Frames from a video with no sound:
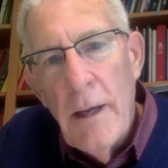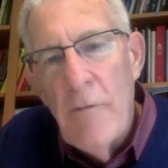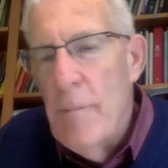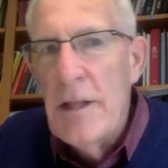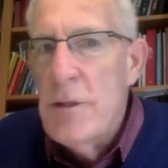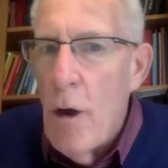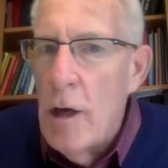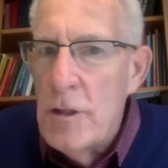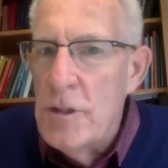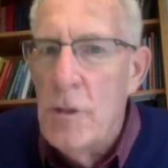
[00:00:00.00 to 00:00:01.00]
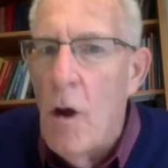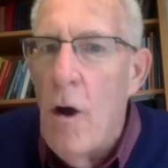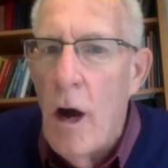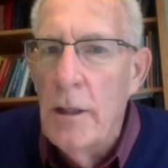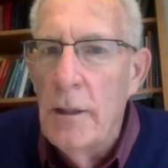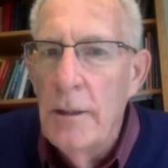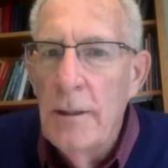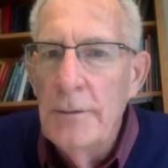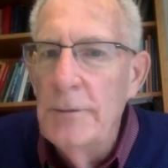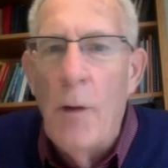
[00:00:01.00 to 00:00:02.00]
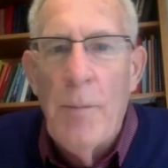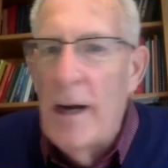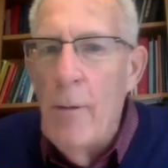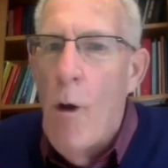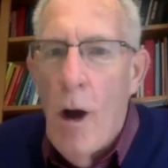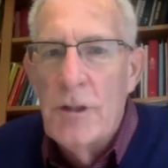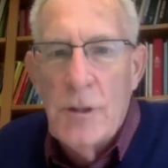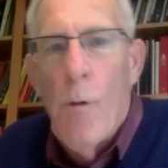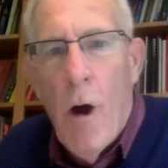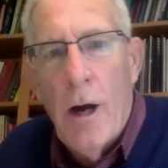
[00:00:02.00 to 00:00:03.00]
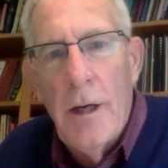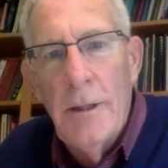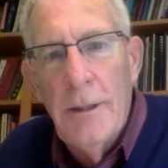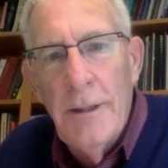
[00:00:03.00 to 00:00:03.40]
Everybody talks the talk. Nobody walks the walk.